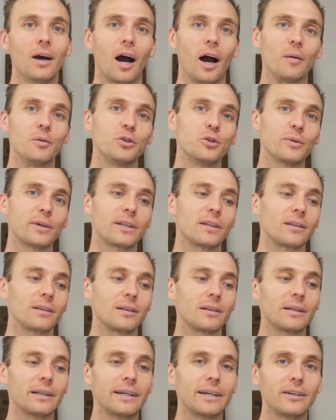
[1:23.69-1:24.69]
I'm
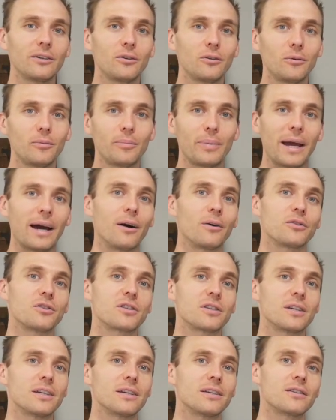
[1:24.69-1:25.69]
doing little
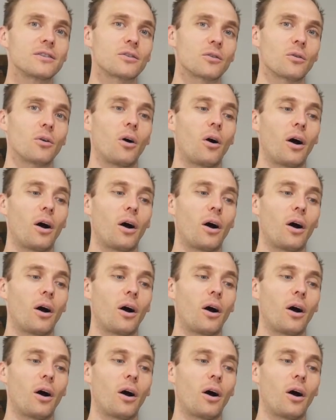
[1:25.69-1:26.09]
bounces or